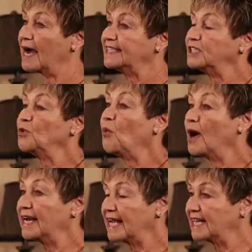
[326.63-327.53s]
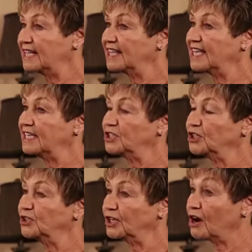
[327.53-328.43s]
I didn't want anything
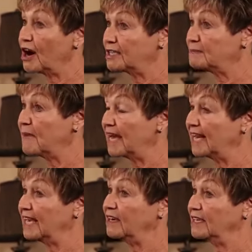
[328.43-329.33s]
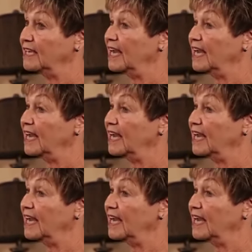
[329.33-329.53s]
to look cosmetic.